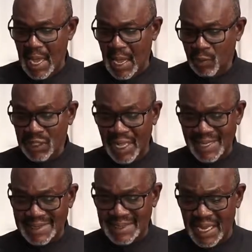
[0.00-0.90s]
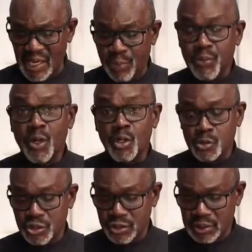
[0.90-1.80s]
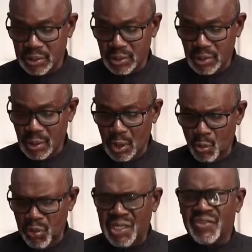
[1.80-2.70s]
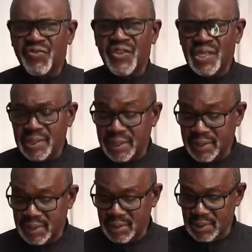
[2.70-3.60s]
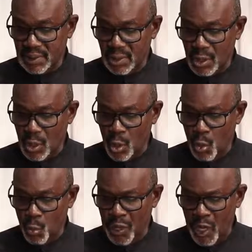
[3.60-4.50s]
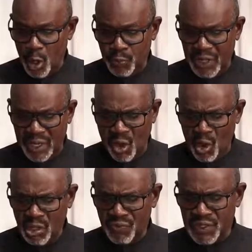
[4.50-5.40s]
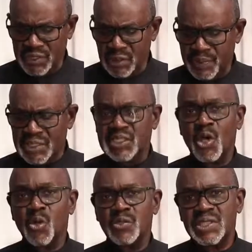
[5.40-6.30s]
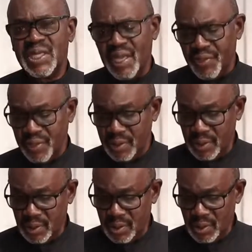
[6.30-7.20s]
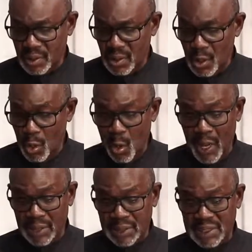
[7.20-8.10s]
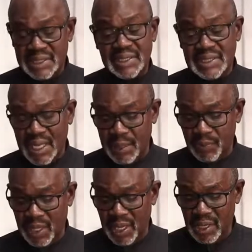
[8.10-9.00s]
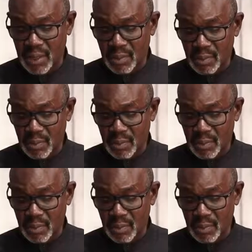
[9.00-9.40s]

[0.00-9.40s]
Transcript: Our last day approached. We could feel it. We hoped that all of us could be sold together, or at least the same day,